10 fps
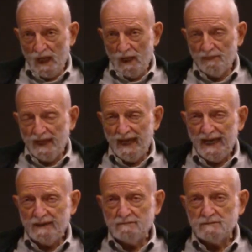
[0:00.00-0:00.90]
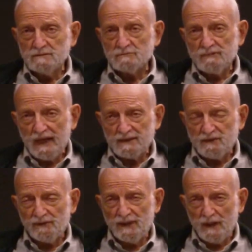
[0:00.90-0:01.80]
They had
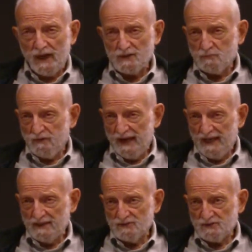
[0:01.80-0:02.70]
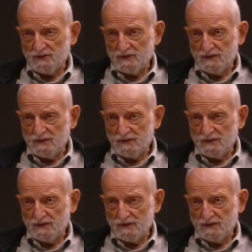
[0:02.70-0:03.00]
relatively large brains.